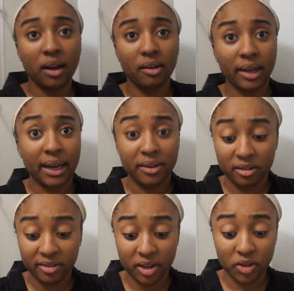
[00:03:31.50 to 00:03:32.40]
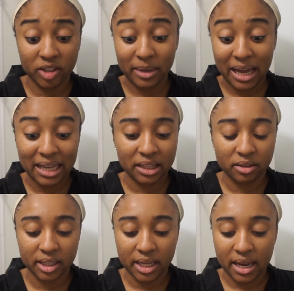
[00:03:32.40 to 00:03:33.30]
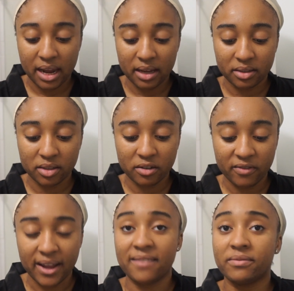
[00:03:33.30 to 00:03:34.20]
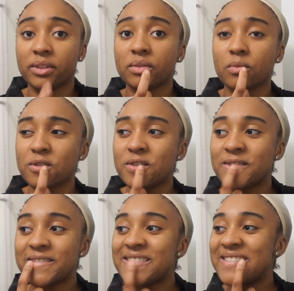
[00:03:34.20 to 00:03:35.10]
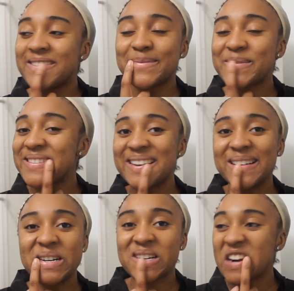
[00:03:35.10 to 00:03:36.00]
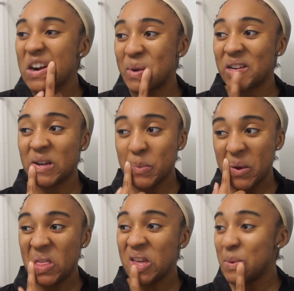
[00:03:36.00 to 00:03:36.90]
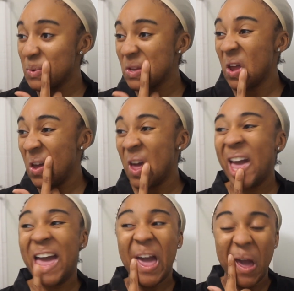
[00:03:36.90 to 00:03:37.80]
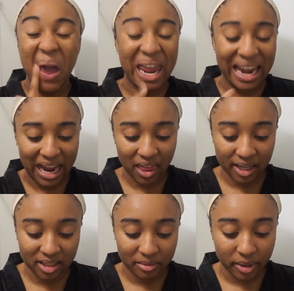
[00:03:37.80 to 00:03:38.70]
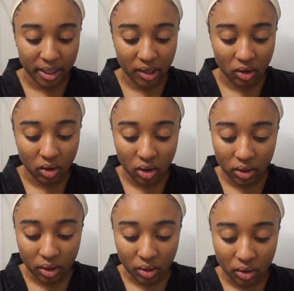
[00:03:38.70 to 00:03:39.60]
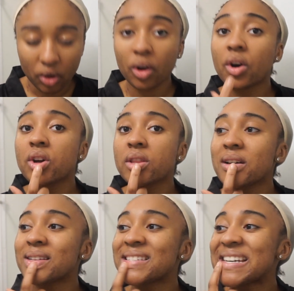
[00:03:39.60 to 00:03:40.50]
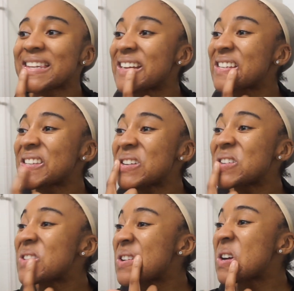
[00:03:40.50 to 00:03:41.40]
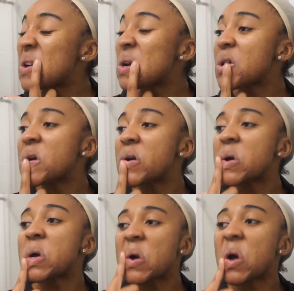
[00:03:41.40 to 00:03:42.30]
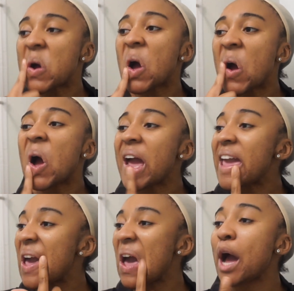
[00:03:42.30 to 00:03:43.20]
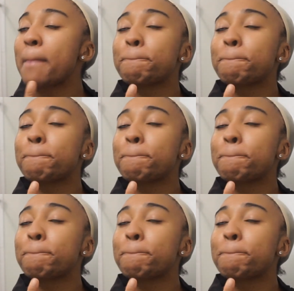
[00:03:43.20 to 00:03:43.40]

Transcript: Okay, I don't know if y'all know this, but I literally cannot survive this world without Carmex on my lips. And I like to put it on all the outside like so. Oh, yeah.